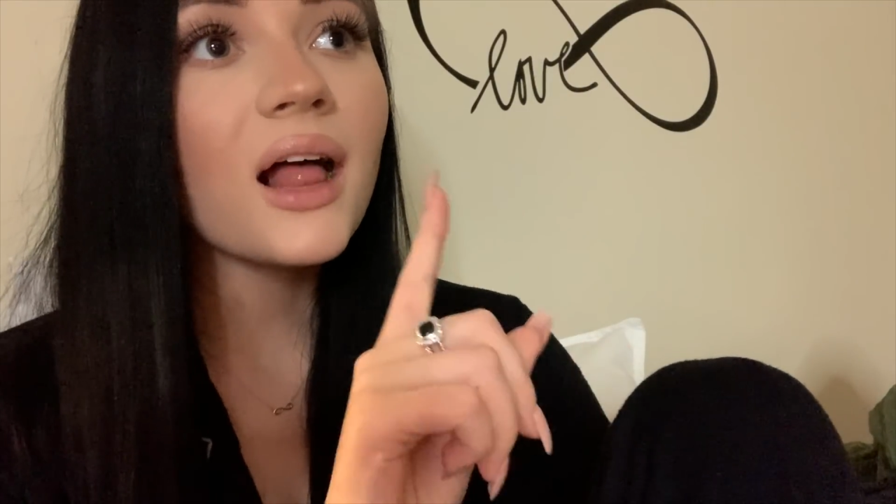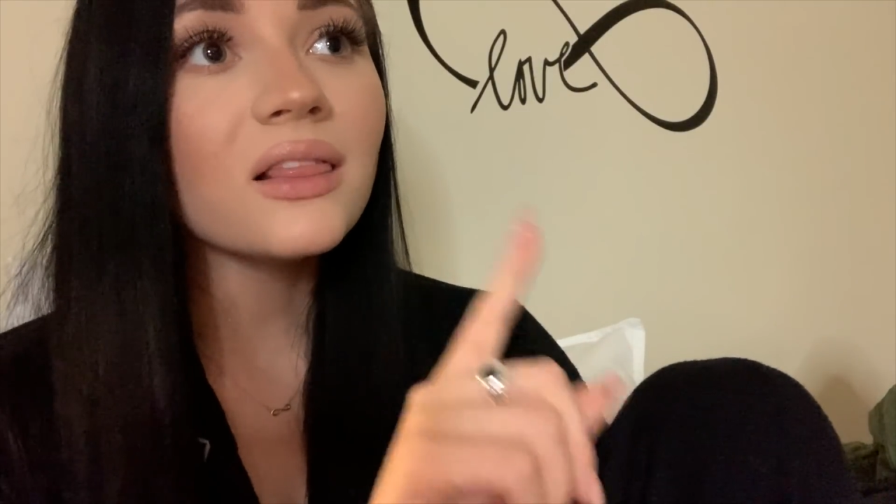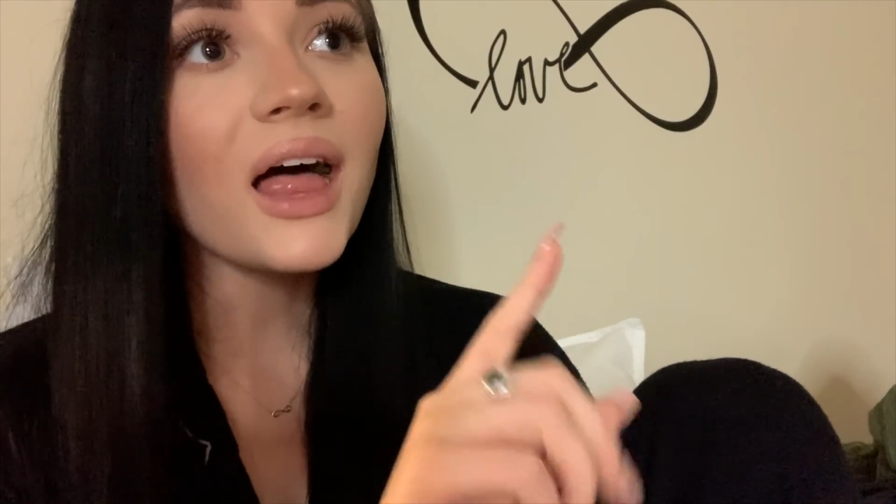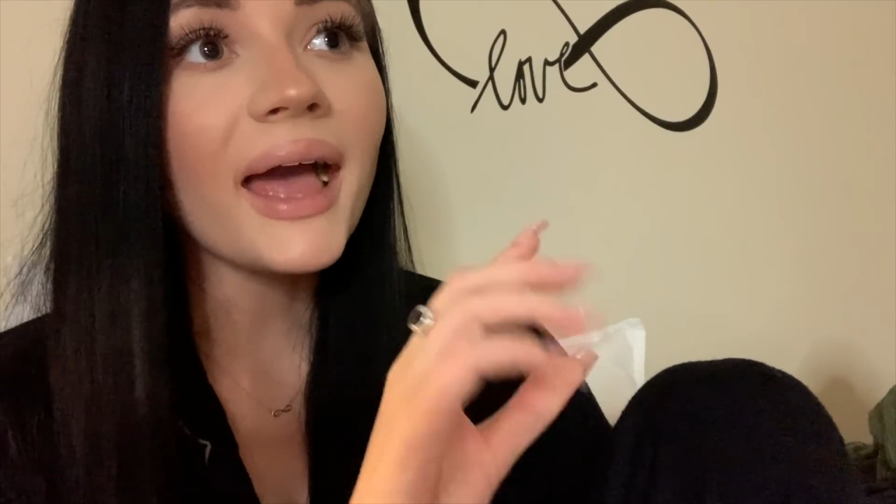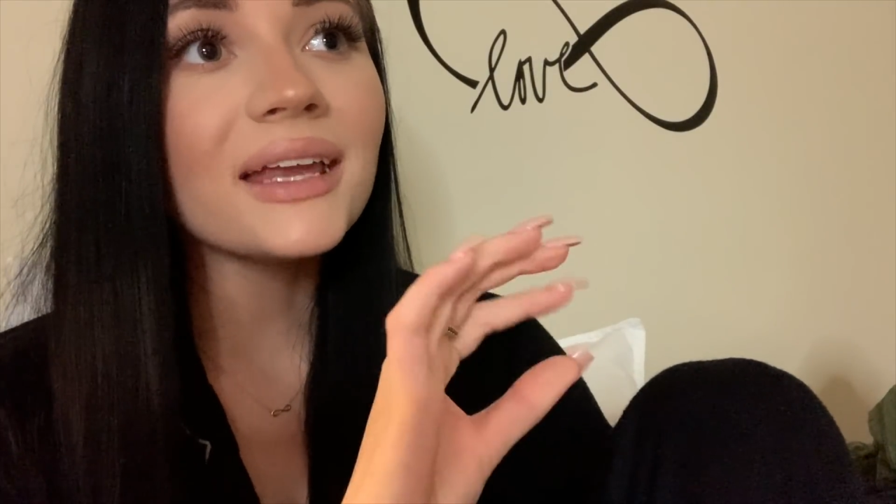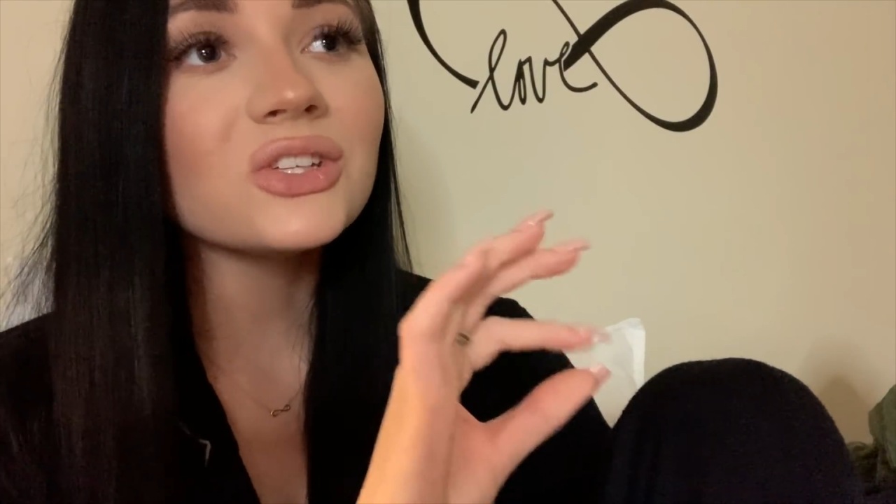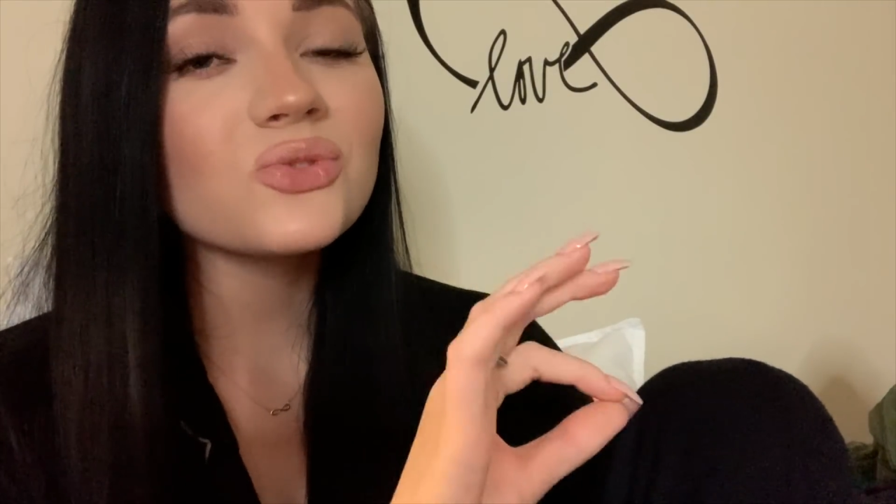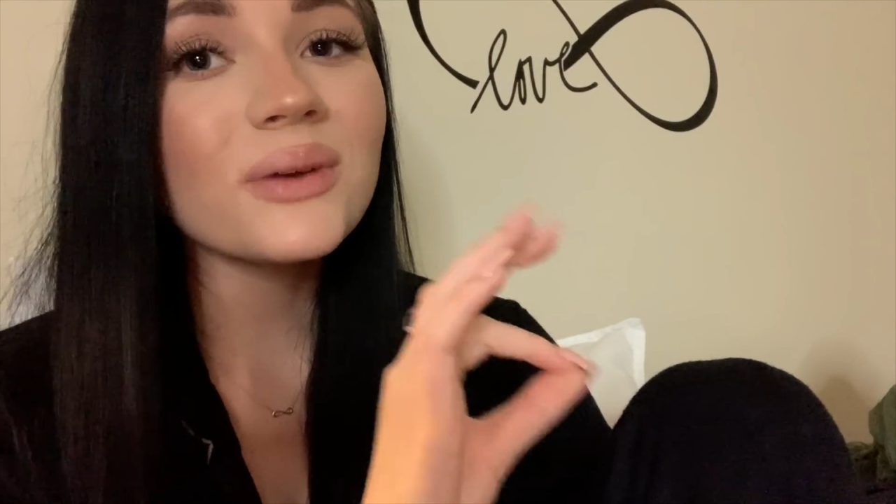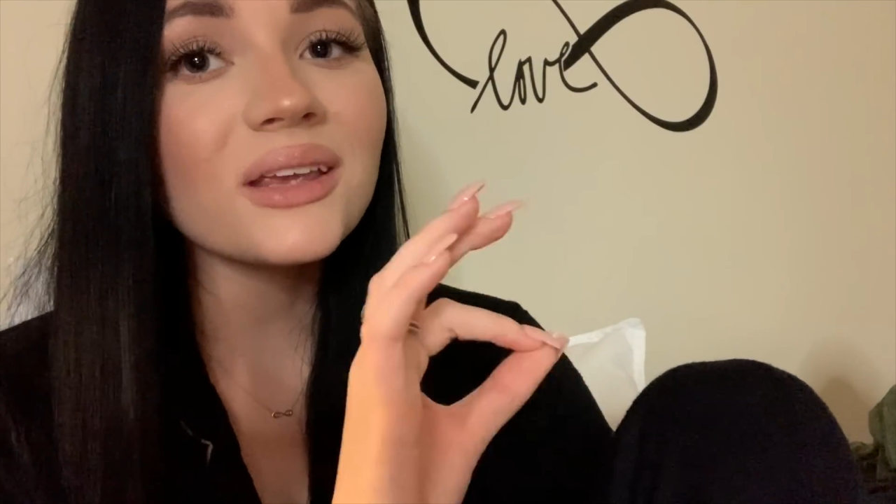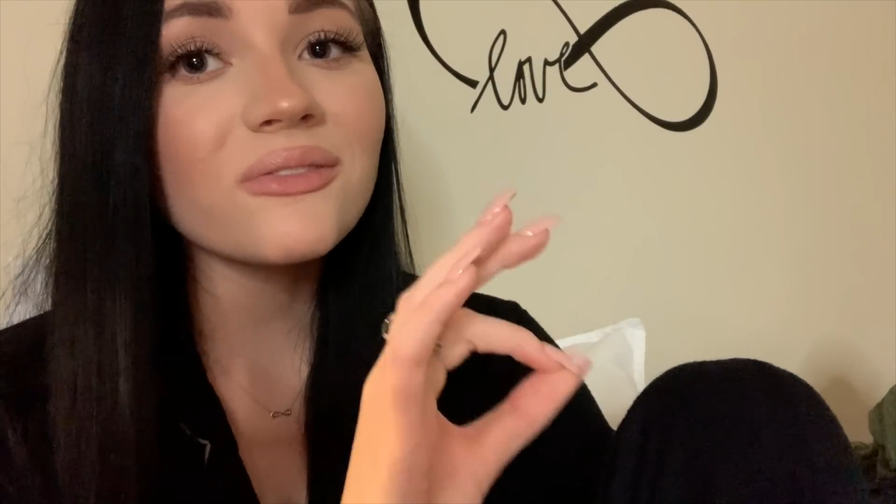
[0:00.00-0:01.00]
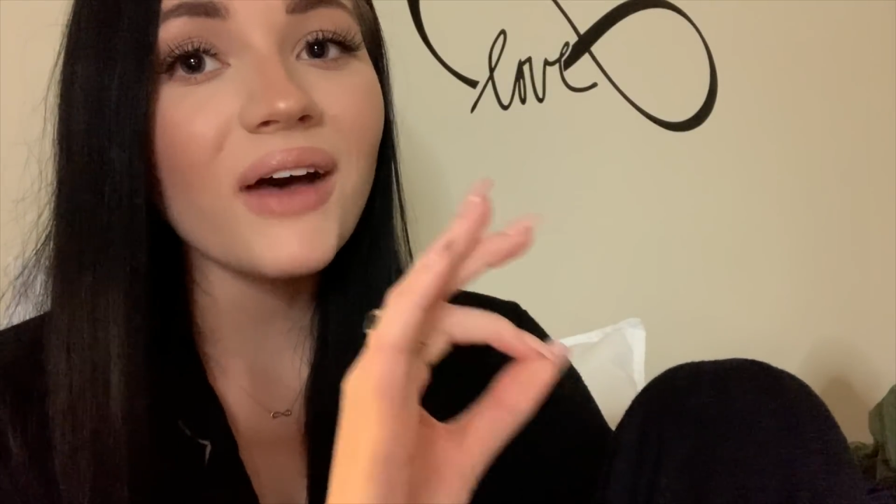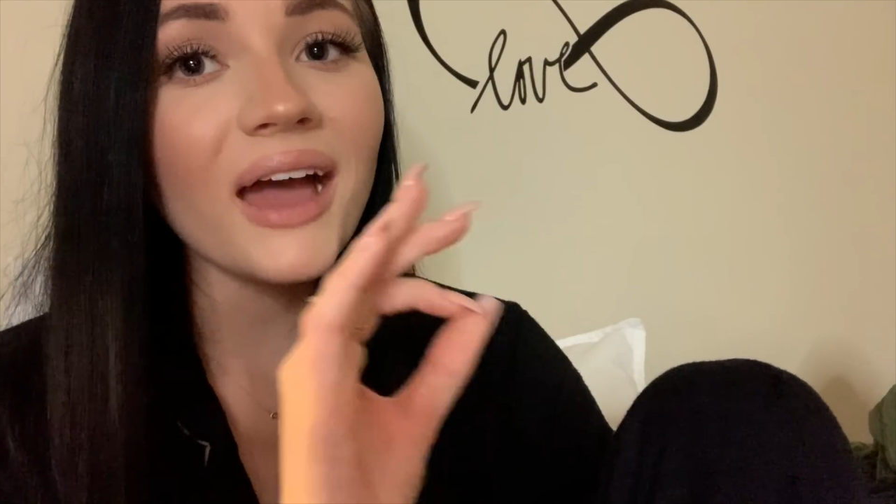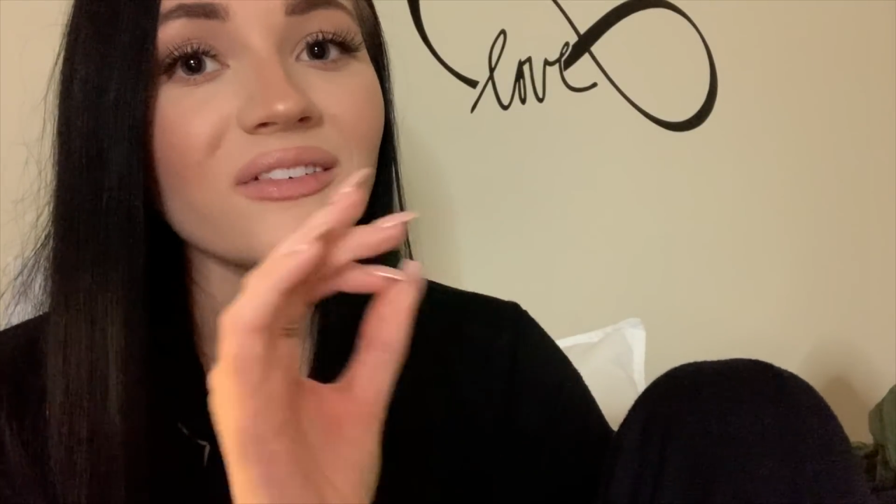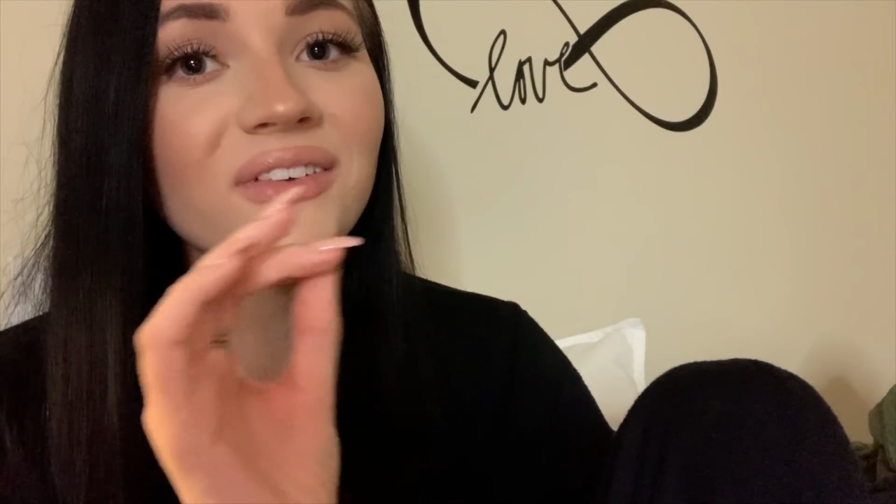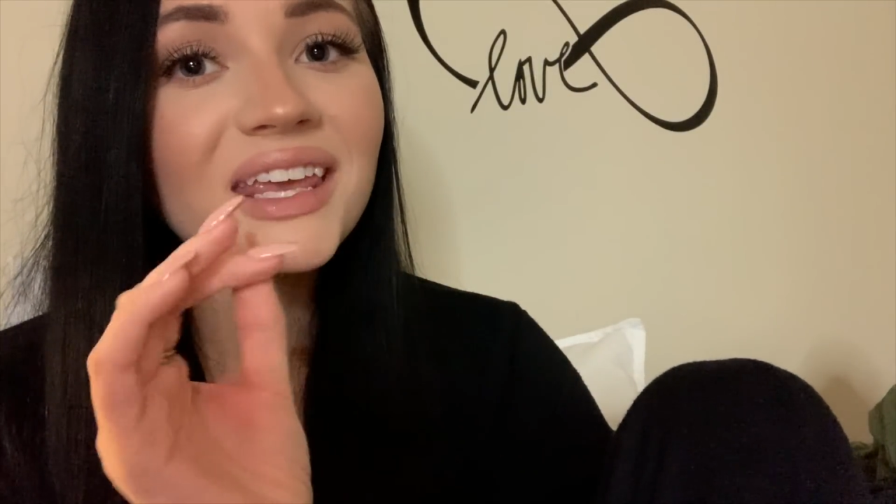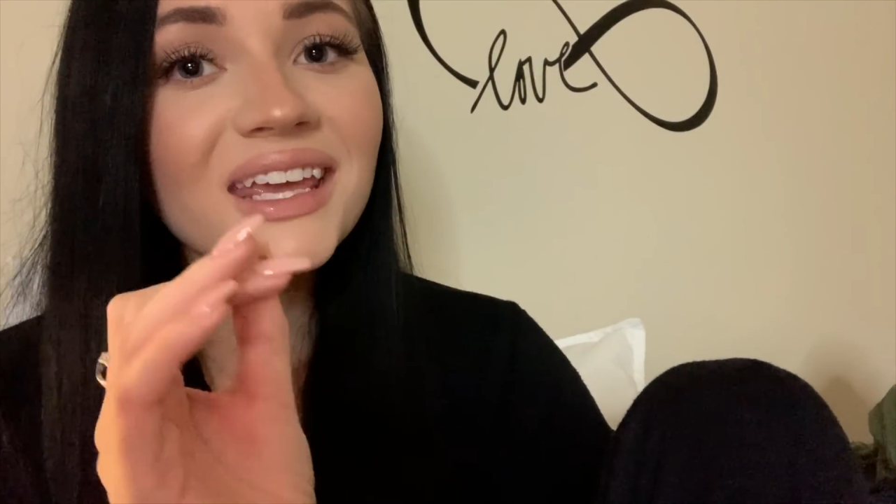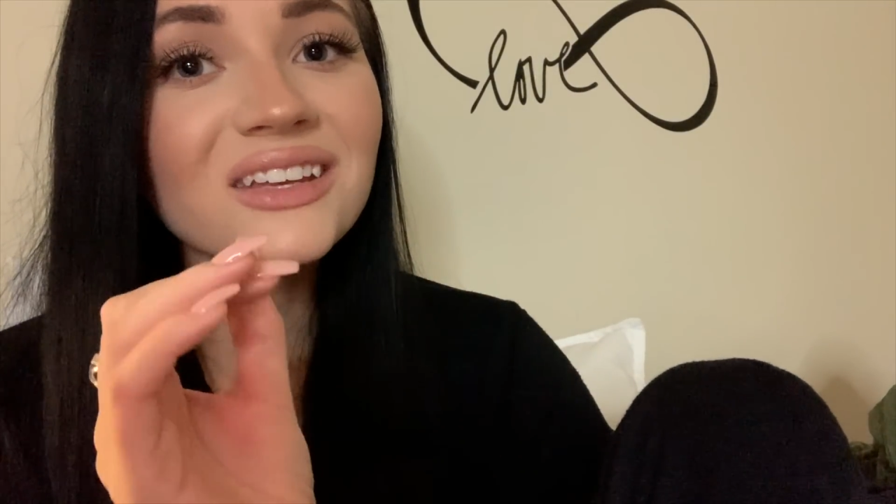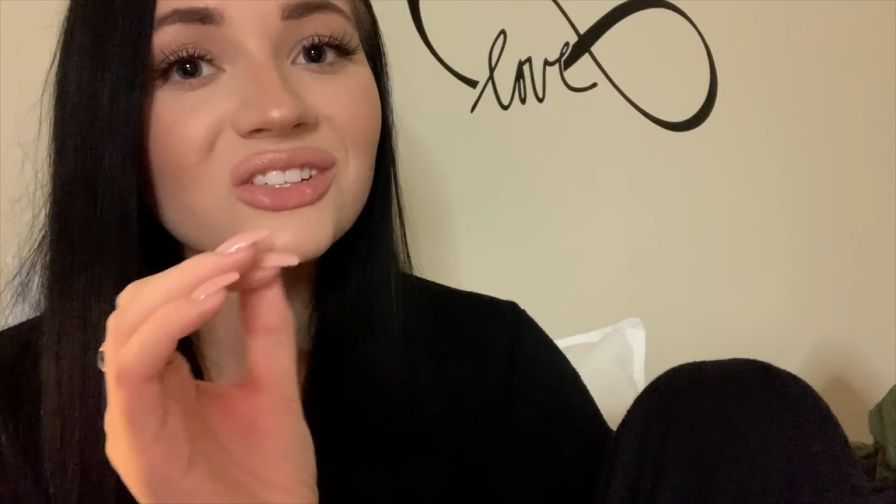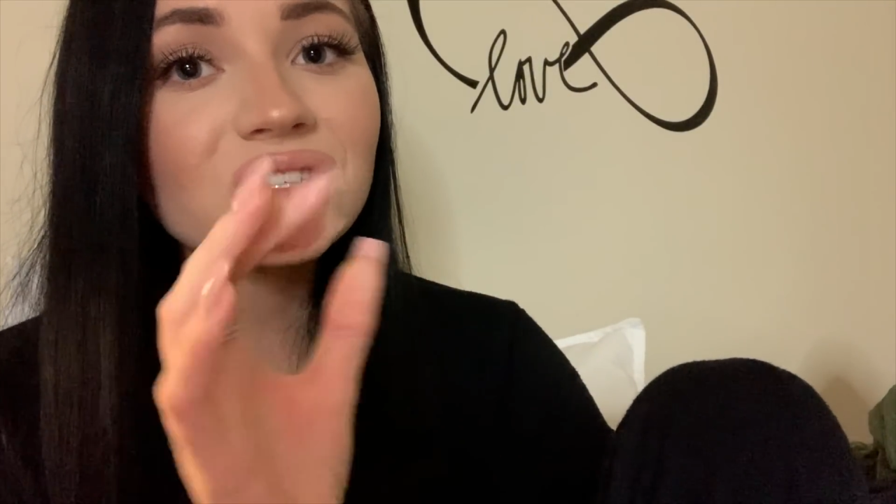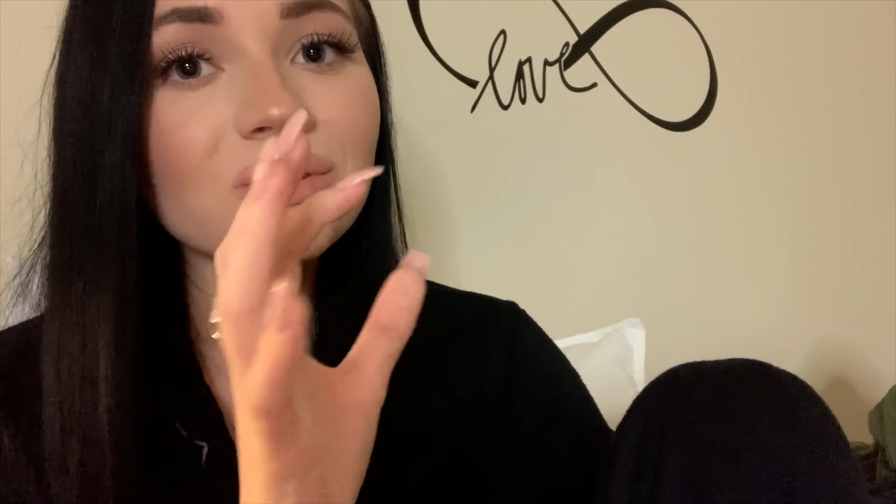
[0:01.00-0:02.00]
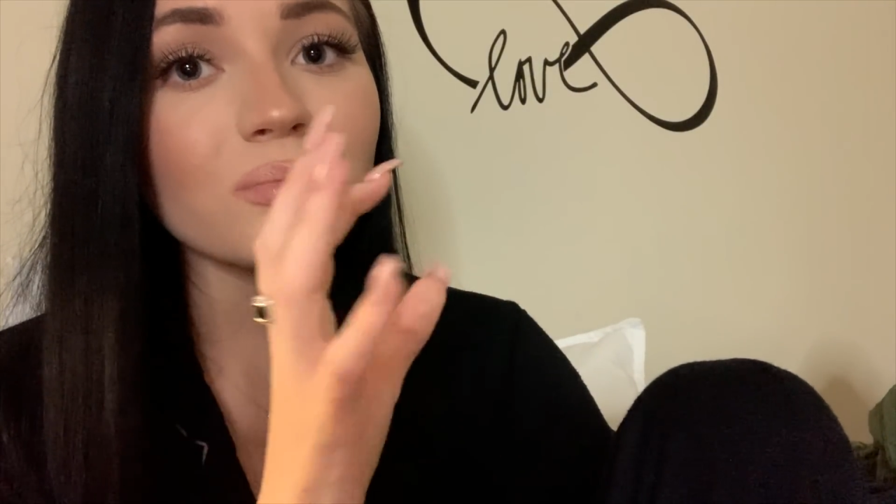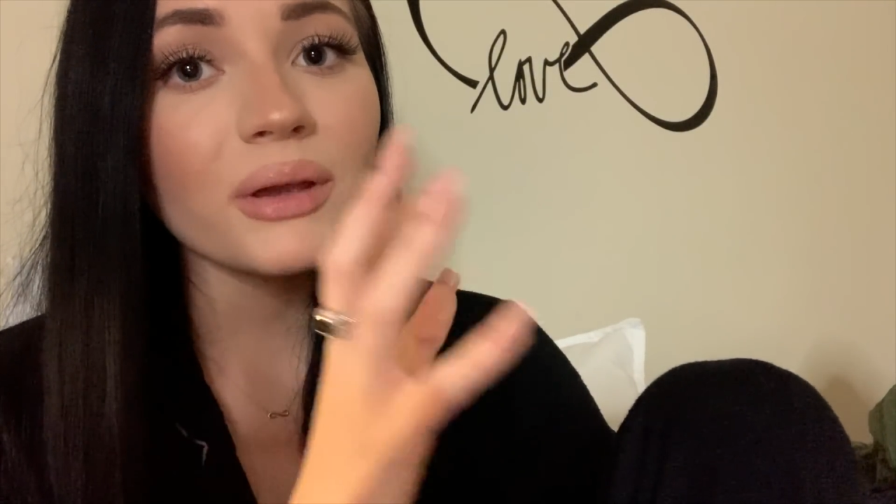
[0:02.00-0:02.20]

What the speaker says: Align 25-inch